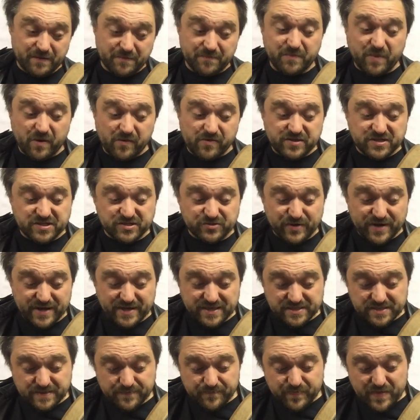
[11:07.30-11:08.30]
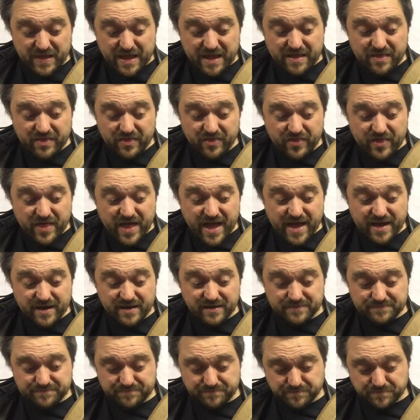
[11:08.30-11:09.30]
both strings.
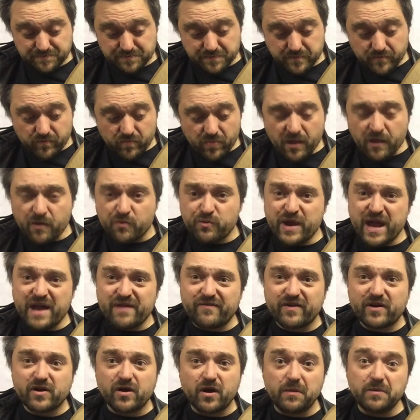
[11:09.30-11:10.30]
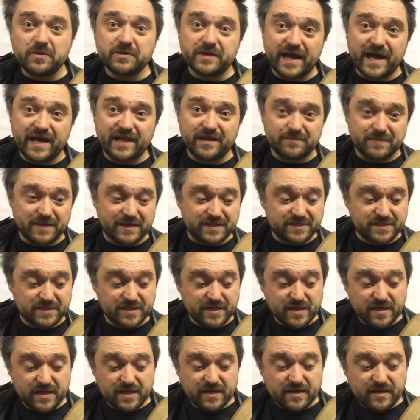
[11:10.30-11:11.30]
Then we have a common element.
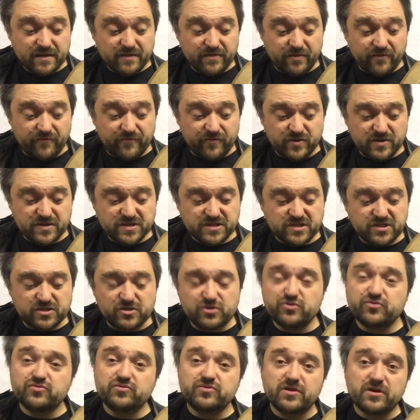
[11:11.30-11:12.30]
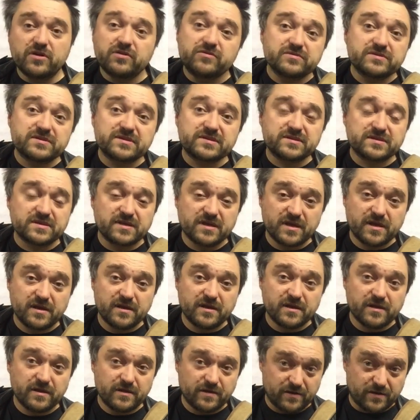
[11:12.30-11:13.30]
The first two notes
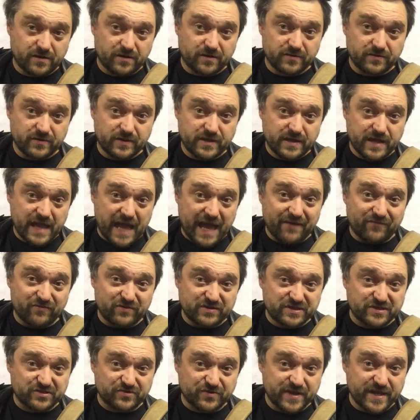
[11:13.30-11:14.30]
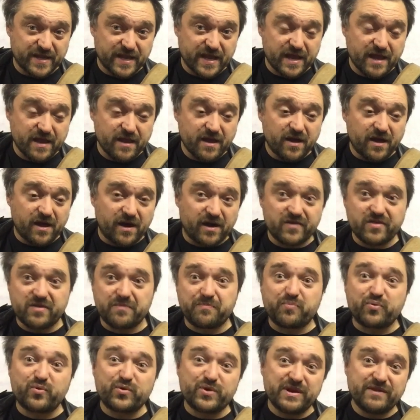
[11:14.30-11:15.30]
on every string are the
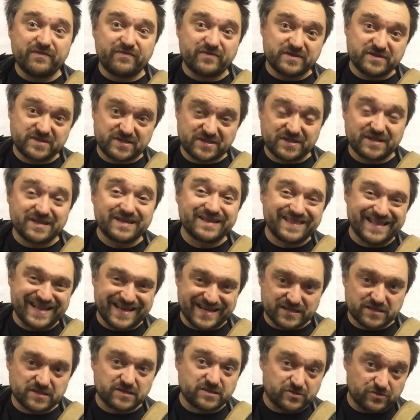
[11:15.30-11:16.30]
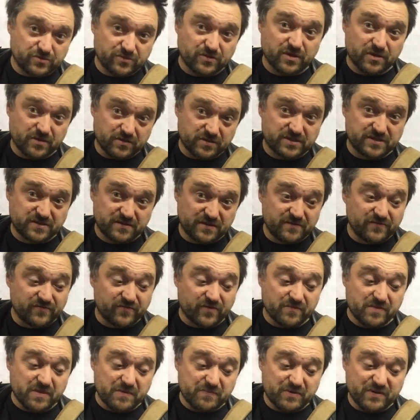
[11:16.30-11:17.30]
previous last two notes
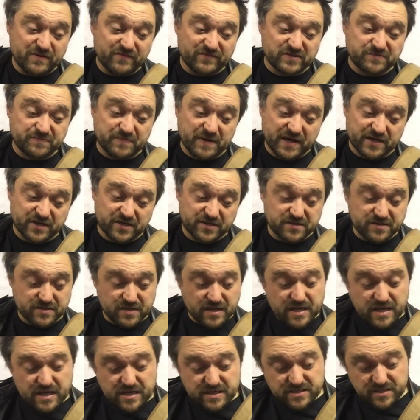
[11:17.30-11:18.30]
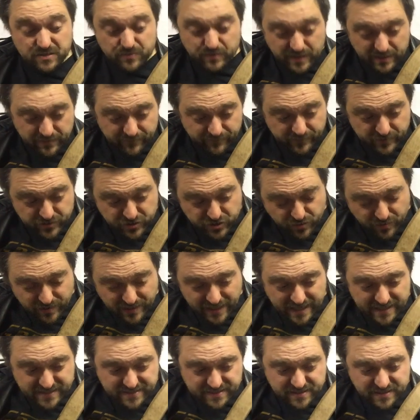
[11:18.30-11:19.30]
from the previous pattern. So we can
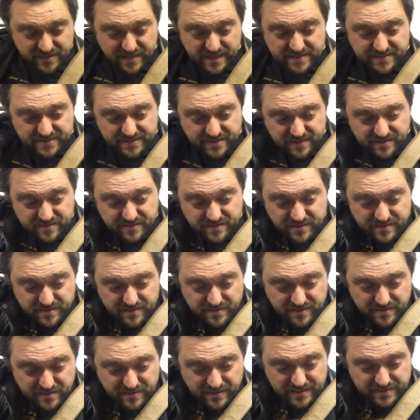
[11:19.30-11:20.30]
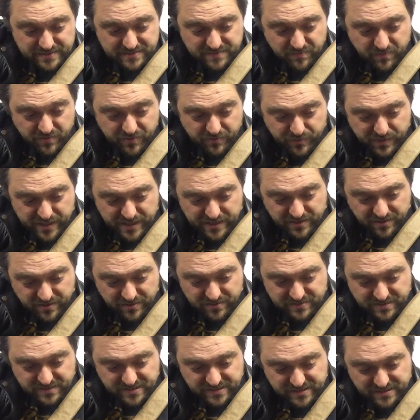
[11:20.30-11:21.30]
visualize it as three
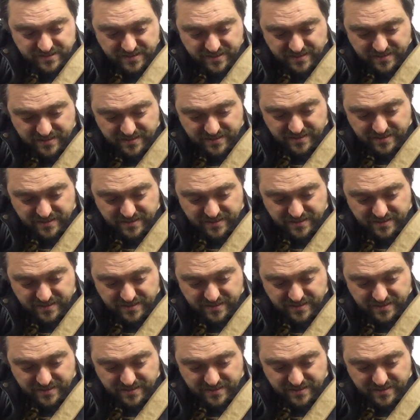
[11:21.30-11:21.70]
dots.